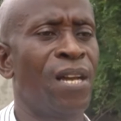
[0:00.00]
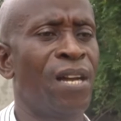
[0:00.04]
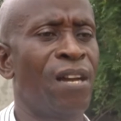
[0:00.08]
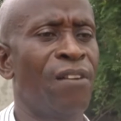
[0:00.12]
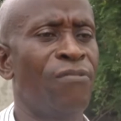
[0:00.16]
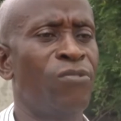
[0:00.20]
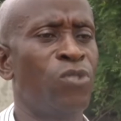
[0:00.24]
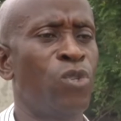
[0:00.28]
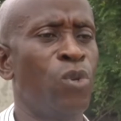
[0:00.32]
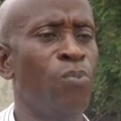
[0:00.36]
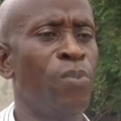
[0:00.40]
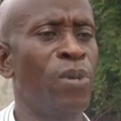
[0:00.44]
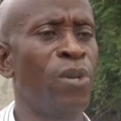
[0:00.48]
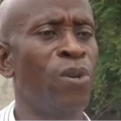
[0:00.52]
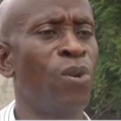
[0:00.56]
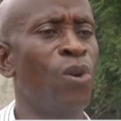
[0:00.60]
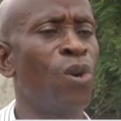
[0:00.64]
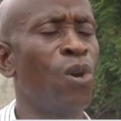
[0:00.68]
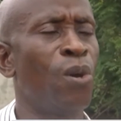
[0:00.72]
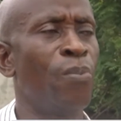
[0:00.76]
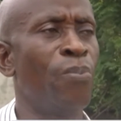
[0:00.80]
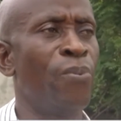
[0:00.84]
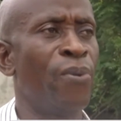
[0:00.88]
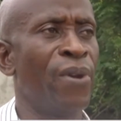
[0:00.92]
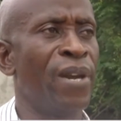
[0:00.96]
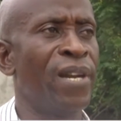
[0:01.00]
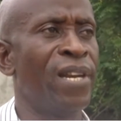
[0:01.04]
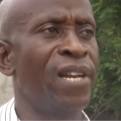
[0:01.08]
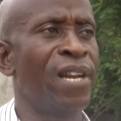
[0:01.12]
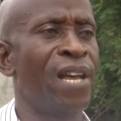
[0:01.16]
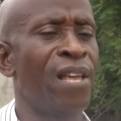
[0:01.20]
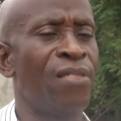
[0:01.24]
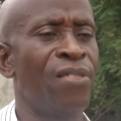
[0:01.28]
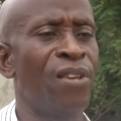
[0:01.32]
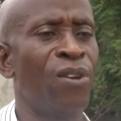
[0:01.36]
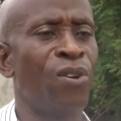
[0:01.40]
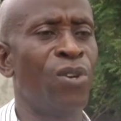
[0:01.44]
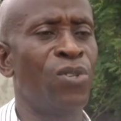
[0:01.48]
have to be upgraded.
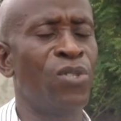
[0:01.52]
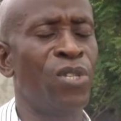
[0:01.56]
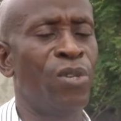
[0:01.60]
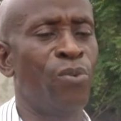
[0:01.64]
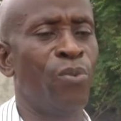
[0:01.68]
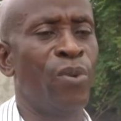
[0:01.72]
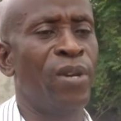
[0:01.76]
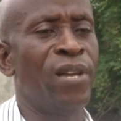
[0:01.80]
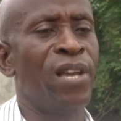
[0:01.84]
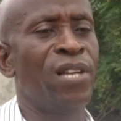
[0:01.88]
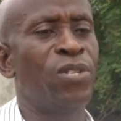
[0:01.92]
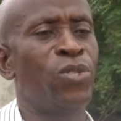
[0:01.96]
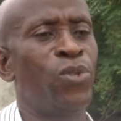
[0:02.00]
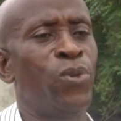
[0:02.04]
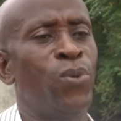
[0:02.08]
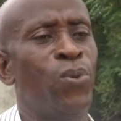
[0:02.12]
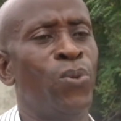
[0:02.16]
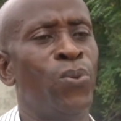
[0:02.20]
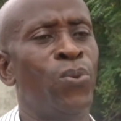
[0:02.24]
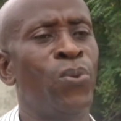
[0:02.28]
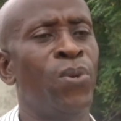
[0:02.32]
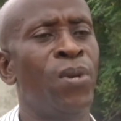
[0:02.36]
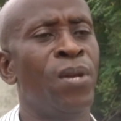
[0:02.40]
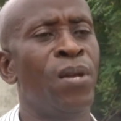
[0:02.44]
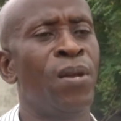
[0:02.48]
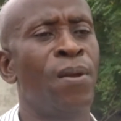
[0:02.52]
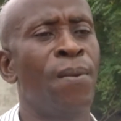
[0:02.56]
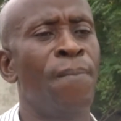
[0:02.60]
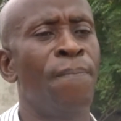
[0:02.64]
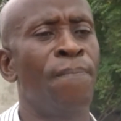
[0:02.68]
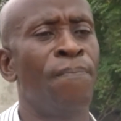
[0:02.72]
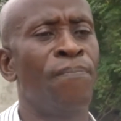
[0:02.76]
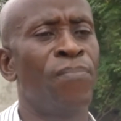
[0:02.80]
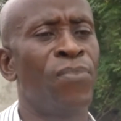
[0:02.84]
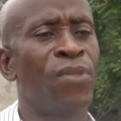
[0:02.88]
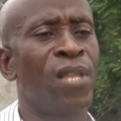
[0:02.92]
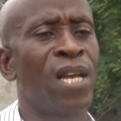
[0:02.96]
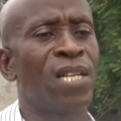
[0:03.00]
I think until we get to
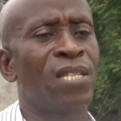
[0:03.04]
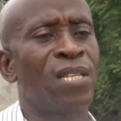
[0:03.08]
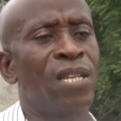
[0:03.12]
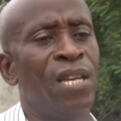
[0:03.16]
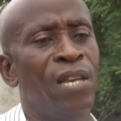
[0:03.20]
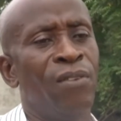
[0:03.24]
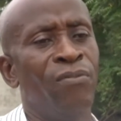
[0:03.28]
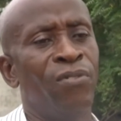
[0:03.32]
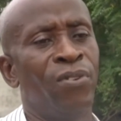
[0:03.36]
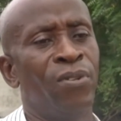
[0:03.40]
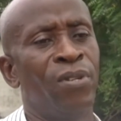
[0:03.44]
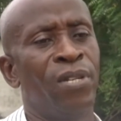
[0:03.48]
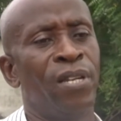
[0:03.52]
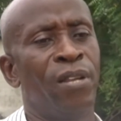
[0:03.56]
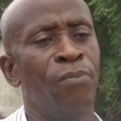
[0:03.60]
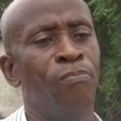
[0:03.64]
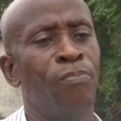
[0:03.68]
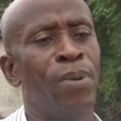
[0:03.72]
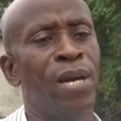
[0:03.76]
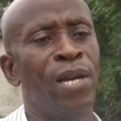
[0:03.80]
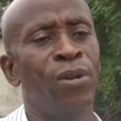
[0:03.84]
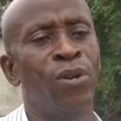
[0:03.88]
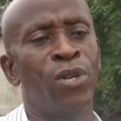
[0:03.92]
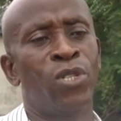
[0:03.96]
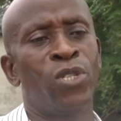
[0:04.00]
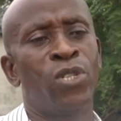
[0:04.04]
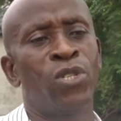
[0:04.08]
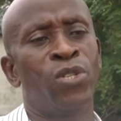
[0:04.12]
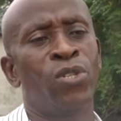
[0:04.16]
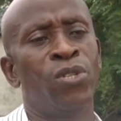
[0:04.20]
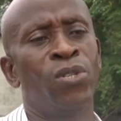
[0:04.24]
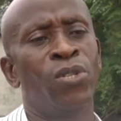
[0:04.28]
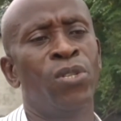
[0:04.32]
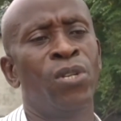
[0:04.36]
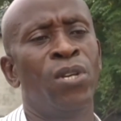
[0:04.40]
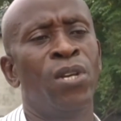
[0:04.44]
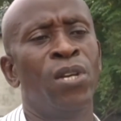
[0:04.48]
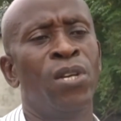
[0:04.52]
that level, the pilots
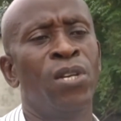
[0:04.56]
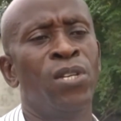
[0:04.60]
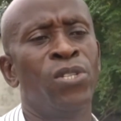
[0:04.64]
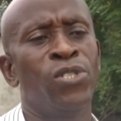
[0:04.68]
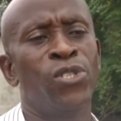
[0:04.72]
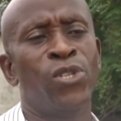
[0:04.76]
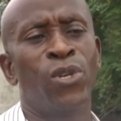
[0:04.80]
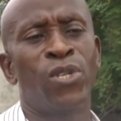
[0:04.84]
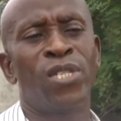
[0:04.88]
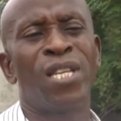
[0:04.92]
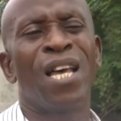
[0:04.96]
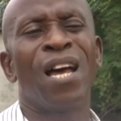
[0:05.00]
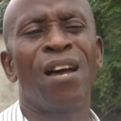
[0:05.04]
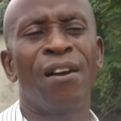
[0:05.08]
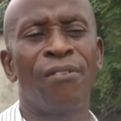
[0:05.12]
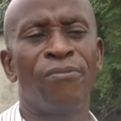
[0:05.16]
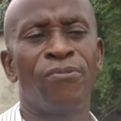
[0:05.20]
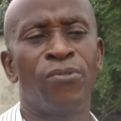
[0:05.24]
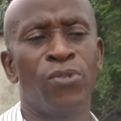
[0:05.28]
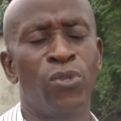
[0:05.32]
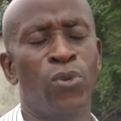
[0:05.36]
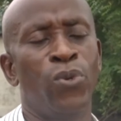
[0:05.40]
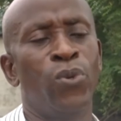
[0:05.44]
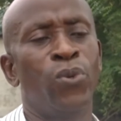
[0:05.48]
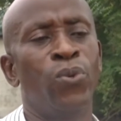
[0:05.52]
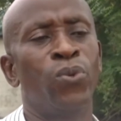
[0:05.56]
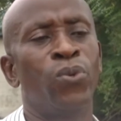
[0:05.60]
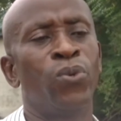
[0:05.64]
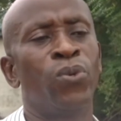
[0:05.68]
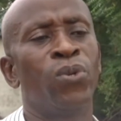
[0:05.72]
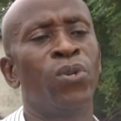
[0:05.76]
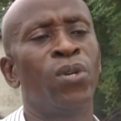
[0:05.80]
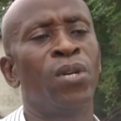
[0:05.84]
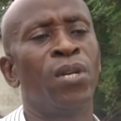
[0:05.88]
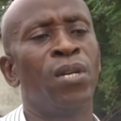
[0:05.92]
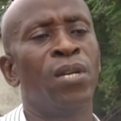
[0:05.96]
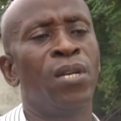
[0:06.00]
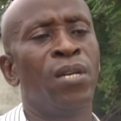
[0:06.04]
just have to
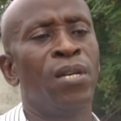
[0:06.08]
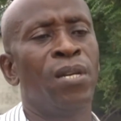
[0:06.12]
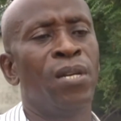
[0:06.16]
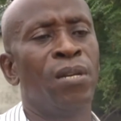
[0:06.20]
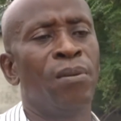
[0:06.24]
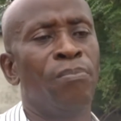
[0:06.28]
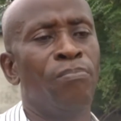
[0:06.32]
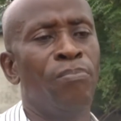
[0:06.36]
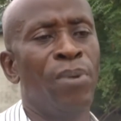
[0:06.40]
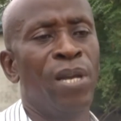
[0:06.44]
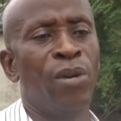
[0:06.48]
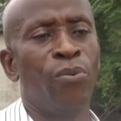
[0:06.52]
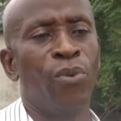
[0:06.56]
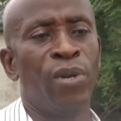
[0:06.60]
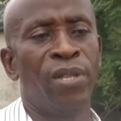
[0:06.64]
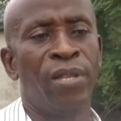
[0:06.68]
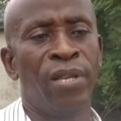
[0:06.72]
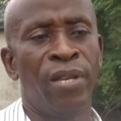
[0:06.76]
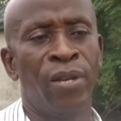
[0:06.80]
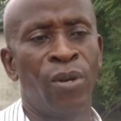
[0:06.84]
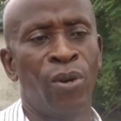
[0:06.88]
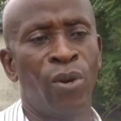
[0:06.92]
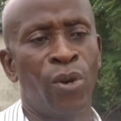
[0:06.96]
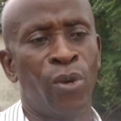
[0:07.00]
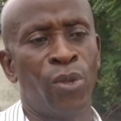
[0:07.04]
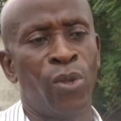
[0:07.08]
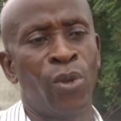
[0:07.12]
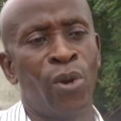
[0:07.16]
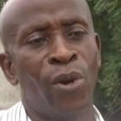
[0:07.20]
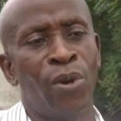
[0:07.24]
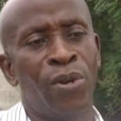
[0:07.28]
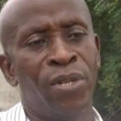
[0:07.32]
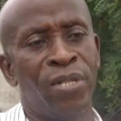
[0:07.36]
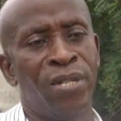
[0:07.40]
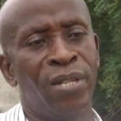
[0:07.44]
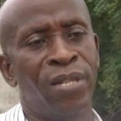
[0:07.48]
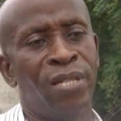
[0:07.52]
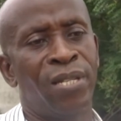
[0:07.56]
bear with the
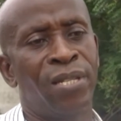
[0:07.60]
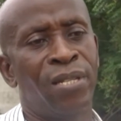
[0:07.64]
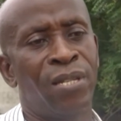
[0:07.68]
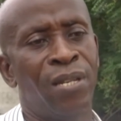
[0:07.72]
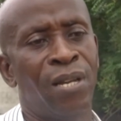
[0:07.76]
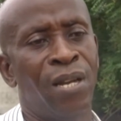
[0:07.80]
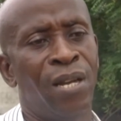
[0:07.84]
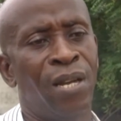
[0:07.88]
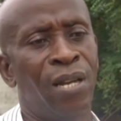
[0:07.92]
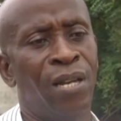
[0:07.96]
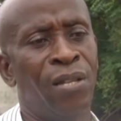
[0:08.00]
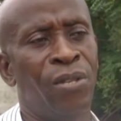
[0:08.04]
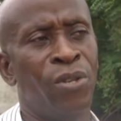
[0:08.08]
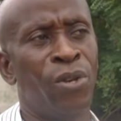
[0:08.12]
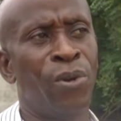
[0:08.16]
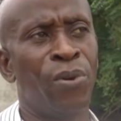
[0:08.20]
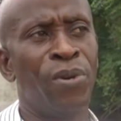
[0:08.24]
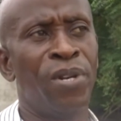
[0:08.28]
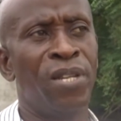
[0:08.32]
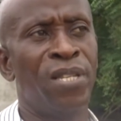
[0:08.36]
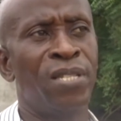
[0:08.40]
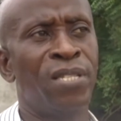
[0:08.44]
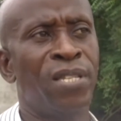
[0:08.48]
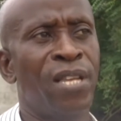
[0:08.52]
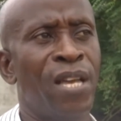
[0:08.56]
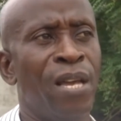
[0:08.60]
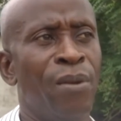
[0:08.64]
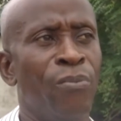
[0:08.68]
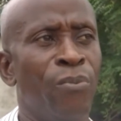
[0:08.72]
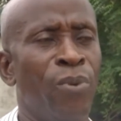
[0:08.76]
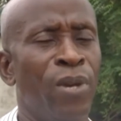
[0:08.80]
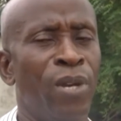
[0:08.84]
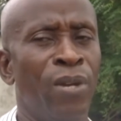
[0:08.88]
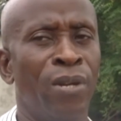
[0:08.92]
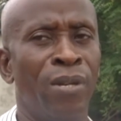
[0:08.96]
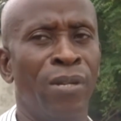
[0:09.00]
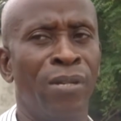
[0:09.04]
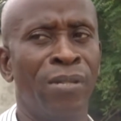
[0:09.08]
authorities. Uh, during this time,
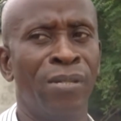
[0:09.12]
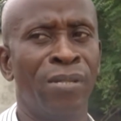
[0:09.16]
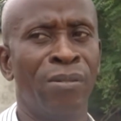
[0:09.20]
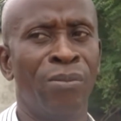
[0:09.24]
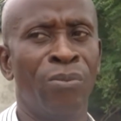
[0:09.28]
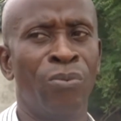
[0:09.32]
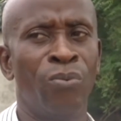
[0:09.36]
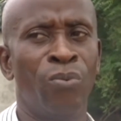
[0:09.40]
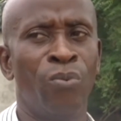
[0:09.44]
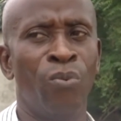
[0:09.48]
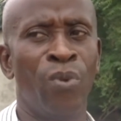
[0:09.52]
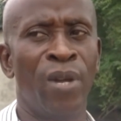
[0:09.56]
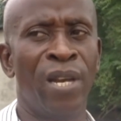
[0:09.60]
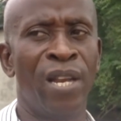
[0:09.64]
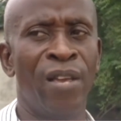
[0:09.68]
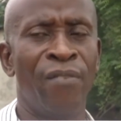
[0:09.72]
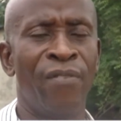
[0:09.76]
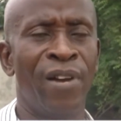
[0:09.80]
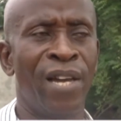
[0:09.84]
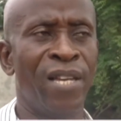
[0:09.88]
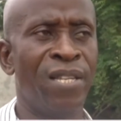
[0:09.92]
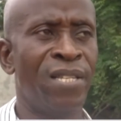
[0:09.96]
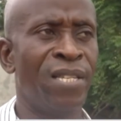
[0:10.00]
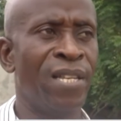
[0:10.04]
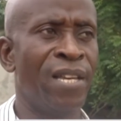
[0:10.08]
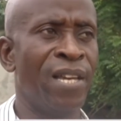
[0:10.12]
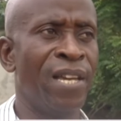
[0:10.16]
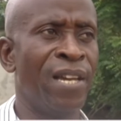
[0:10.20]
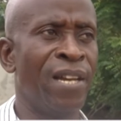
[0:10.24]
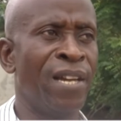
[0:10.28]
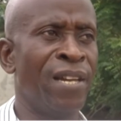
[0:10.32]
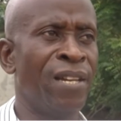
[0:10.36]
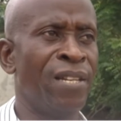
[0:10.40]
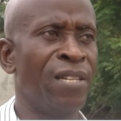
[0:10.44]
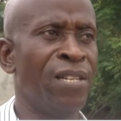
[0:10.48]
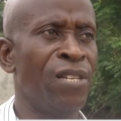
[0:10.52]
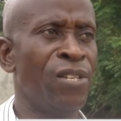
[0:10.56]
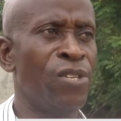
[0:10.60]
we, whenever NCA
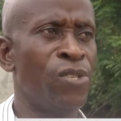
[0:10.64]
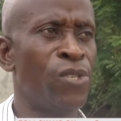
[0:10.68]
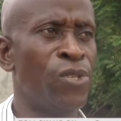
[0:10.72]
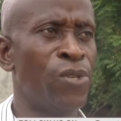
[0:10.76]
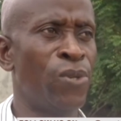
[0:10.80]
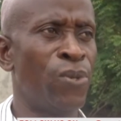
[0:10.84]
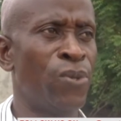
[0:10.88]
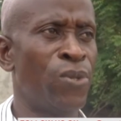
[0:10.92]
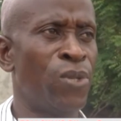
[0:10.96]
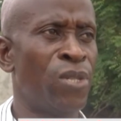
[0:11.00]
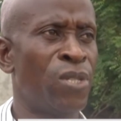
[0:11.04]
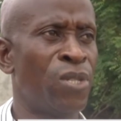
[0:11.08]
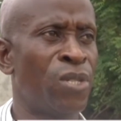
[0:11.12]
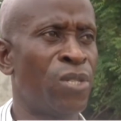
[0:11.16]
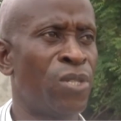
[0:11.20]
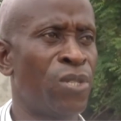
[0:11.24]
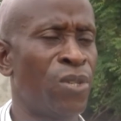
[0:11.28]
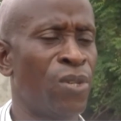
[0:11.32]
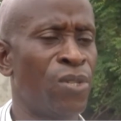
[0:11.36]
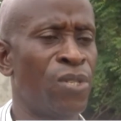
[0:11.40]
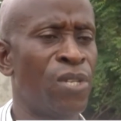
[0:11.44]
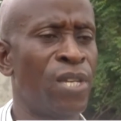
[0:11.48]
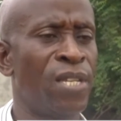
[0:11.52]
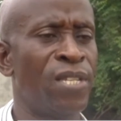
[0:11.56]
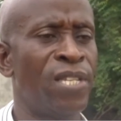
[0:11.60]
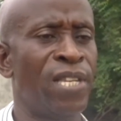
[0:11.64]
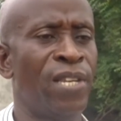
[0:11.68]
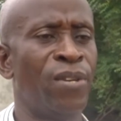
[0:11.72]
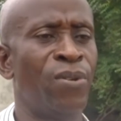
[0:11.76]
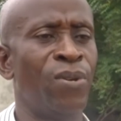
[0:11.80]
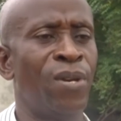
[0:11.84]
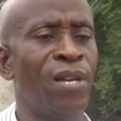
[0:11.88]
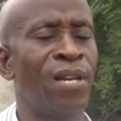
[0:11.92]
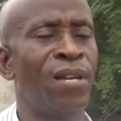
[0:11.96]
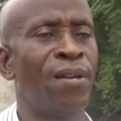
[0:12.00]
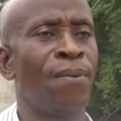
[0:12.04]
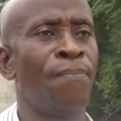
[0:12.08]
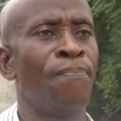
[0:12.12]
uh, issues such a
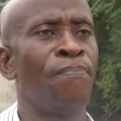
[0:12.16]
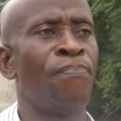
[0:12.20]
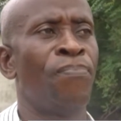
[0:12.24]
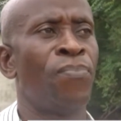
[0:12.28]
circular,